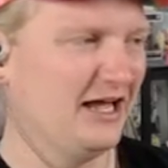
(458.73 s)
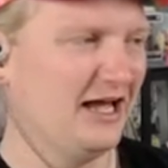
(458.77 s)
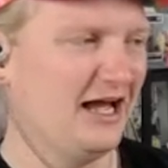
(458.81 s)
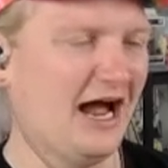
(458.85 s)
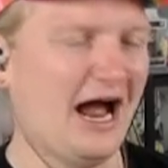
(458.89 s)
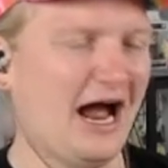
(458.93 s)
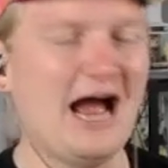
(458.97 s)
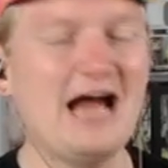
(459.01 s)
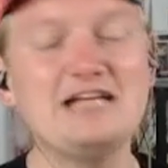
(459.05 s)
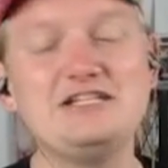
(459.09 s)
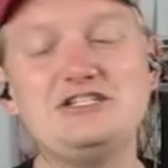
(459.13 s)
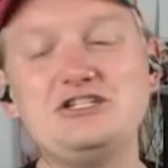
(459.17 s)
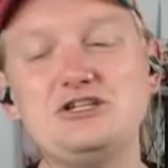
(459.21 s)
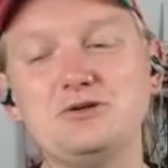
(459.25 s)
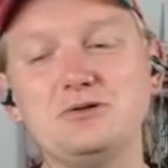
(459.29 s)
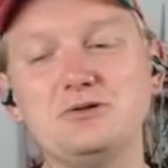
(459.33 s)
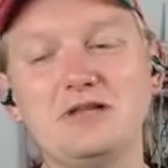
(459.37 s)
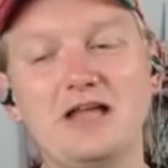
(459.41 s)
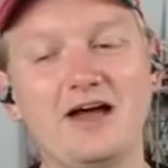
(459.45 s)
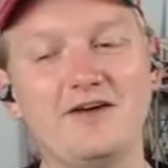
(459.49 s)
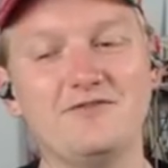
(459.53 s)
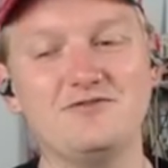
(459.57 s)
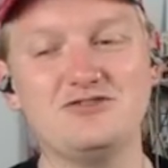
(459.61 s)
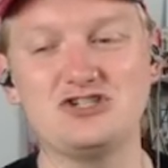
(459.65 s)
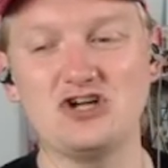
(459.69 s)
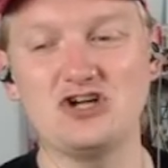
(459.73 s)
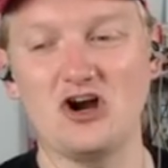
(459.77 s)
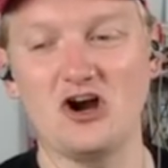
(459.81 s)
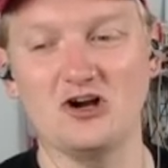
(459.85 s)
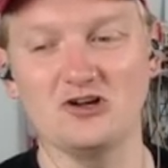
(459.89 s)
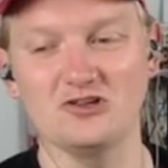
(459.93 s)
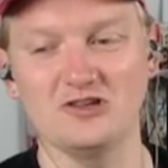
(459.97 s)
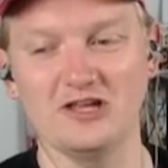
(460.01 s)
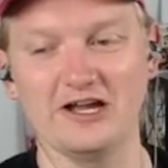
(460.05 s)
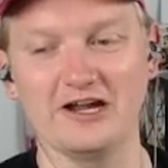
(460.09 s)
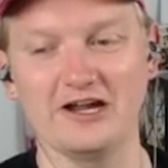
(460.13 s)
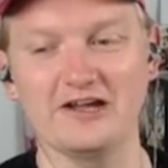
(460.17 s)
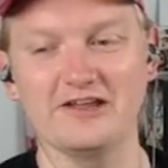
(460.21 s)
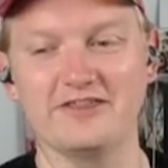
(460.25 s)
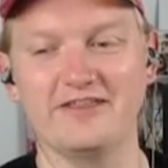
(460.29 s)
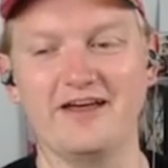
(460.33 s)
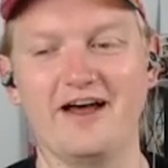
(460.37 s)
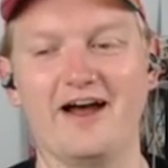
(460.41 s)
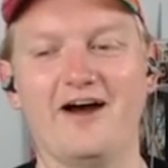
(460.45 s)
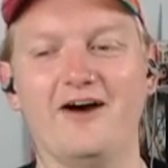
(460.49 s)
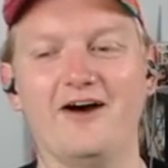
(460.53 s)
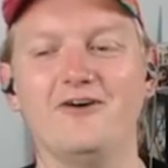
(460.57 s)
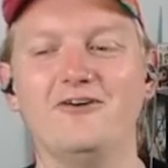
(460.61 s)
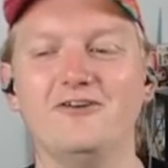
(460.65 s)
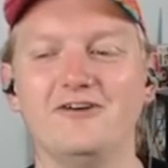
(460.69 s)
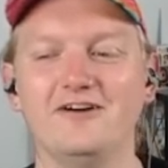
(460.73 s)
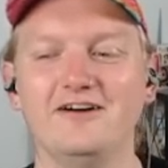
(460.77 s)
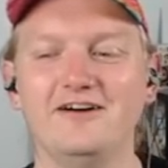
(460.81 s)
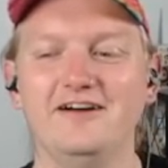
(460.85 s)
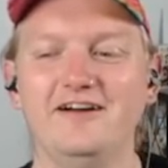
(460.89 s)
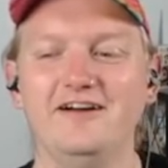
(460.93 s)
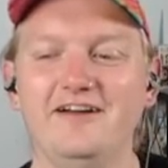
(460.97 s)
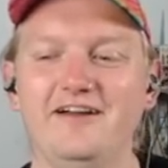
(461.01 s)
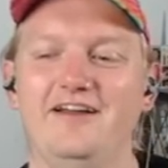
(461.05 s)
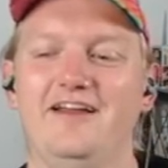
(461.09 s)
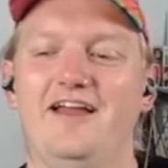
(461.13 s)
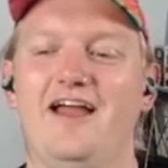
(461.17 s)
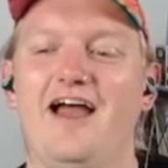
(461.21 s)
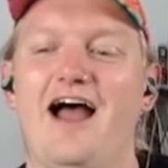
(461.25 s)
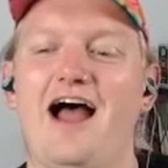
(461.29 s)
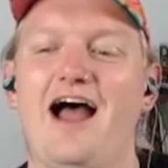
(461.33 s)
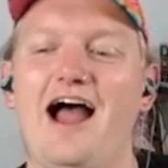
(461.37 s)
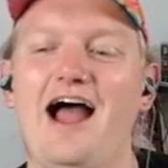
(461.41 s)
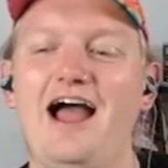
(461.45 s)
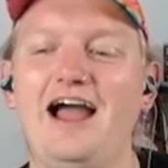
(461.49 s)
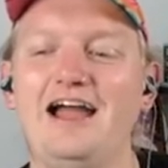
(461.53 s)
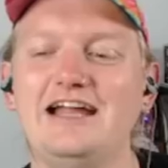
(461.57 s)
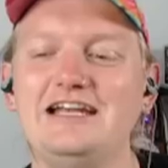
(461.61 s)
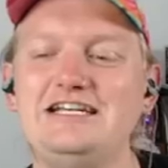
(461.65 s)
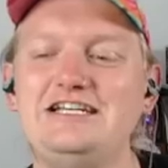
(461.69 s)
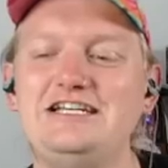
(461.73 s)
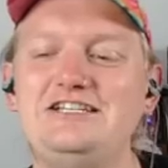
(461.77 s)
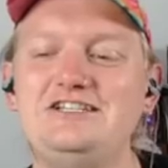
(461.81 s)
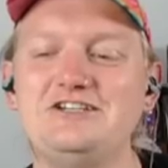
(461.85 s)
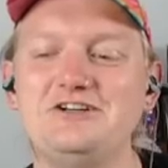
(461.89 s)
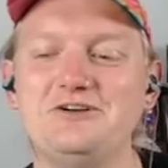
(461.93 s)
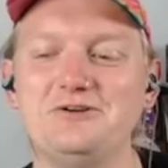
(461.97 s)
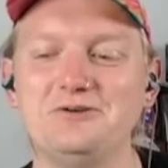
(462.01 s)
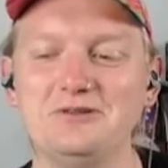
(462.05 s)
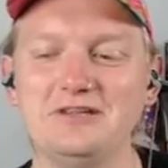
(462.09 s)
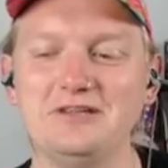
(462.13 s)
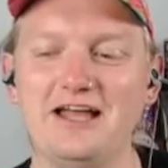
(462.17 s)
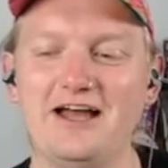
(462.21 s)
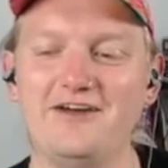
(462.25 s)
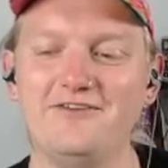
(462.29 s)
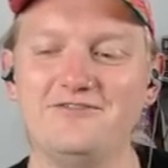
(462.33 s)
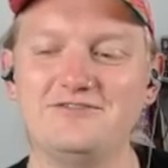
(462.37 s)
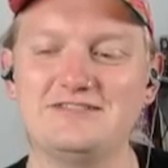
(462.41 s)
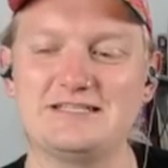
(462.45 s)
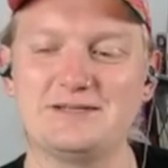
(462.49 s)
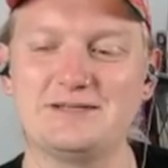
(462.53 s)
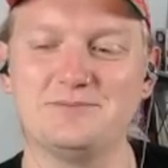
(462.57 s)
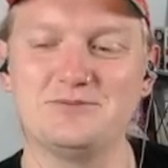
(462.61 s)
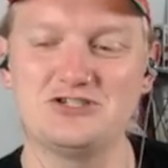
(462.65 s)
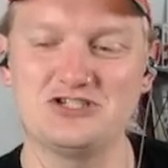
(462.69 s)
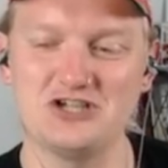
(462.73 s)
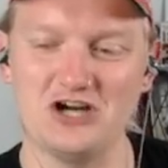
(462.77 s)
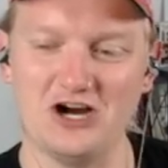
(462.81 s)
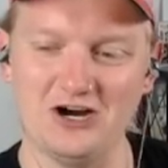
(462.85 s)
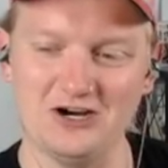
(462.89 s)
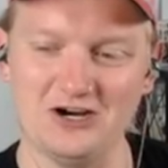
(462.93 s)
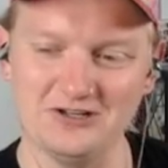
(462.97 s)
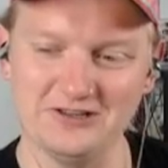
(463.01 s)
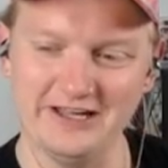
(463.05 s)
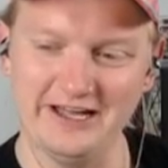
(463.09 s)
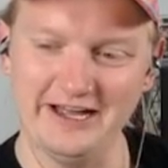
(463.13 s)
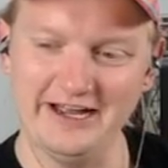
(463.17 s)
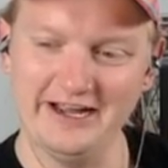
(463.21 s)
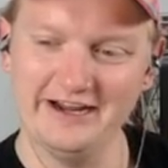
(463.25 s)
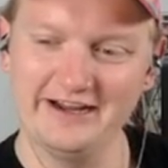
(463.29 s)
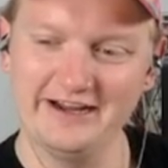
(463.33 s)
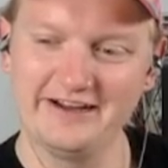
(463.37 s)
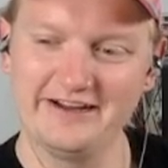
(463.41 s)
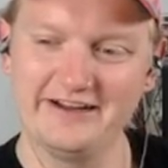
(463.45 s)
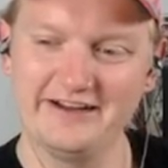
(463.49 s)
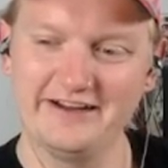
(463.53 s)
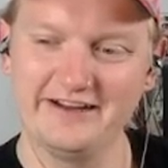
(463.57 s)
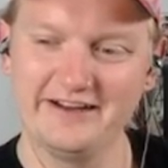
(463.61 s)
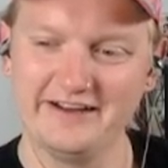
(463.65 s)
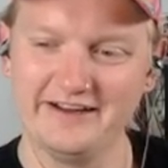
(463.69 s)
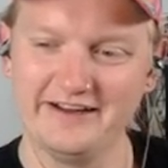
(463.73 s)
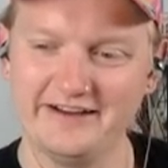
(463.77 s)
I do love garlic, though. I do love some garlic.